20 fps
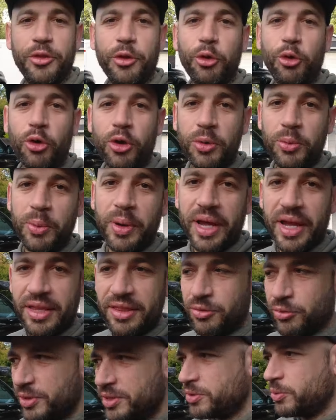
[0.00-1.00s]

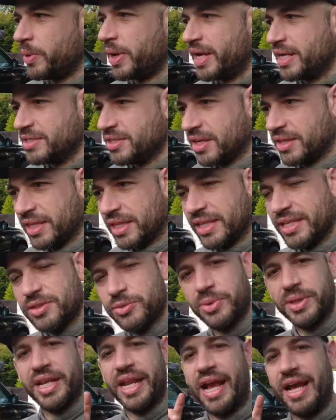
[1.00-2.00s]
The reason why it's on the
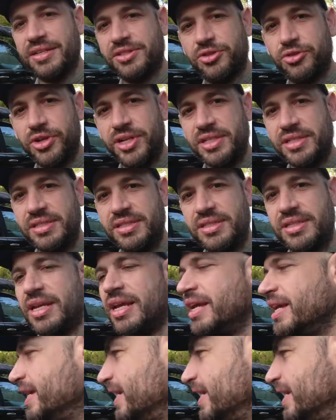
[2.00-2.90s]
list with an asterisk